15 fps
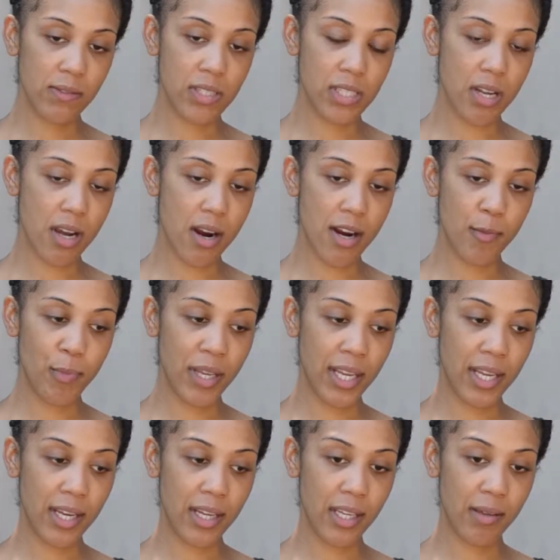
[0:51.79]
was just hard being
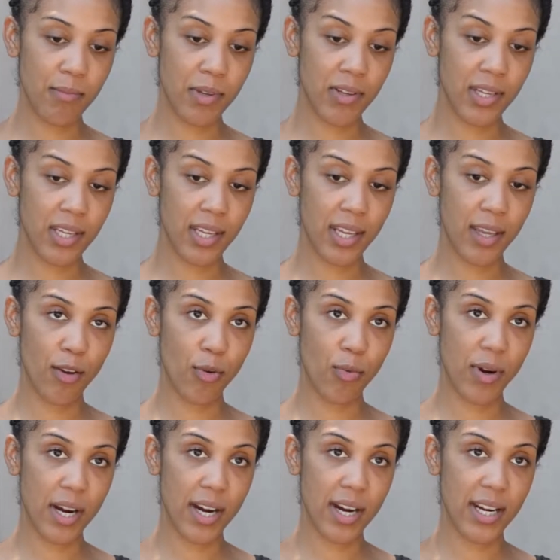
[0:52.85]
in a community
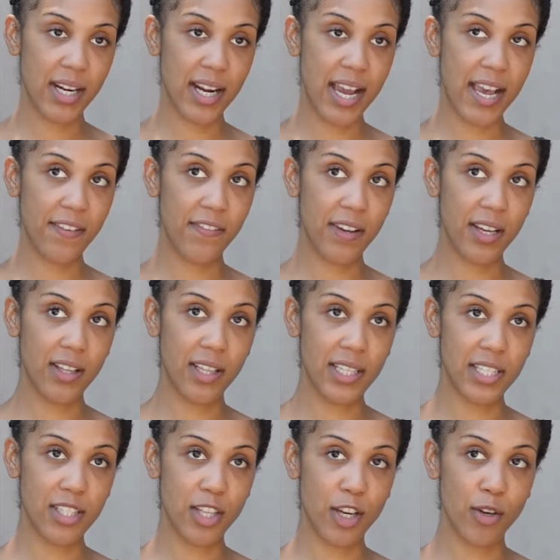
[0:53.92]
where I felt as
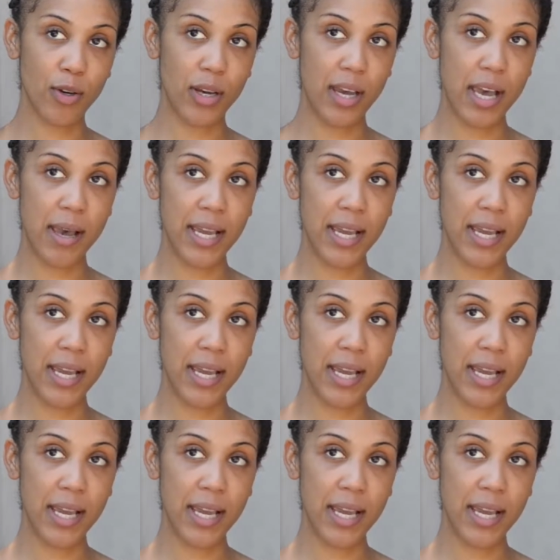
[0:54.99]
though